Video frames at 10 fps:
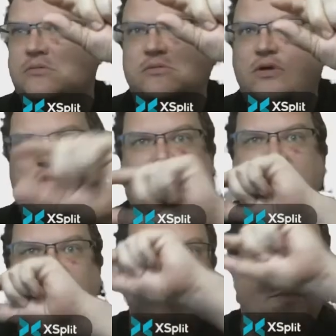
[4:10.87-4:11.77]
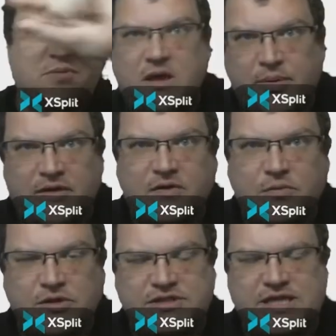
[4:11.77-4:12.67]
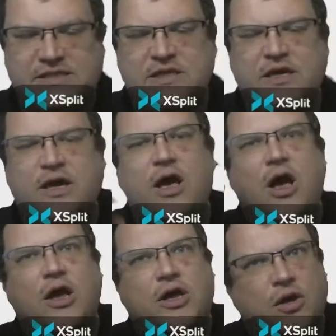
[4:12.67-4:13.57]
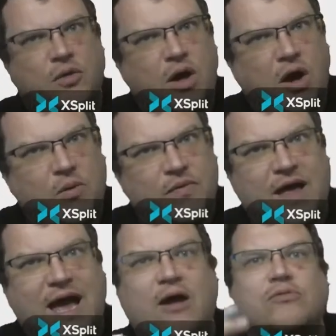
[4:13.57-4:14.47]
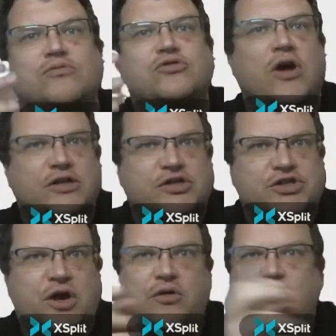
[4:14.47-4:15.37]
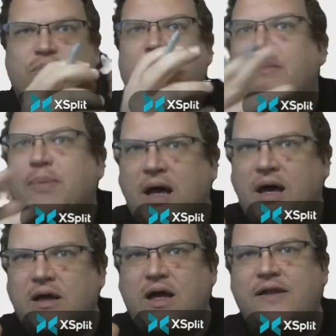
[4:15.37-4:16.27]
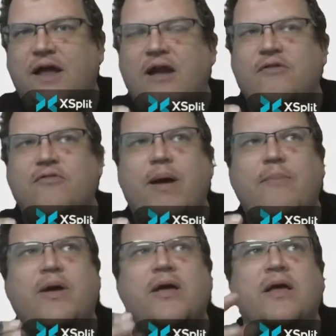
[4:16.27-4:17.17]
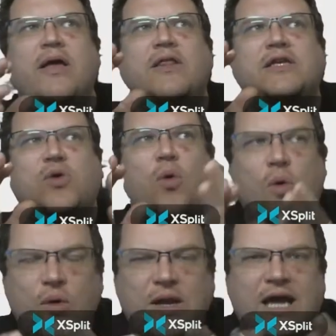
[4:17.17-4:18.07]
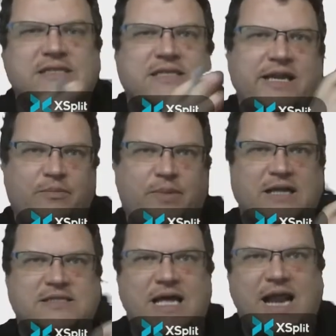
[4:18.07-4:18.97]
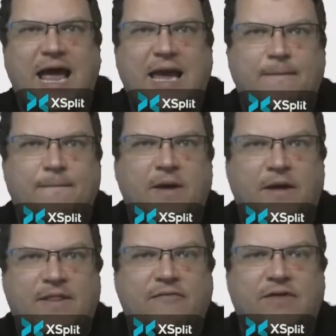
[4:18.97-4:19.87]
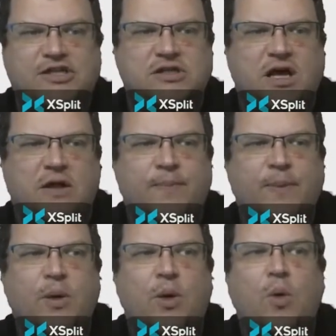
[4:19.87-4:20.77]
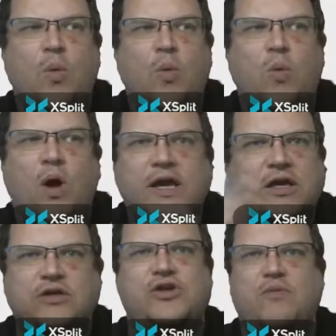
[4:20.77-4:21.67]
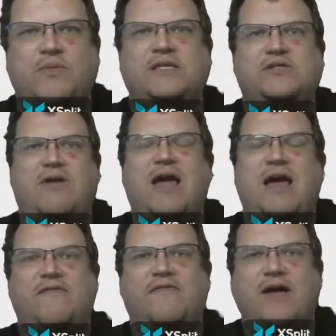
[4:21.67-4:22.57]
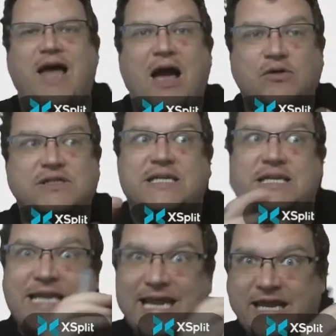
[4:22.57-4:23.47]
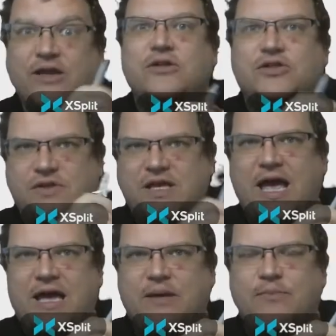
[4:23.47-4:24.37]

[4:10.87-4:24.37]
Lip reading: I've got to have something above it which says, you know, I will now try and show blah, blah, blah. And remember, this all has to link back to that aim and that rationale. Why are you showing me this graph? How does it link to the aim?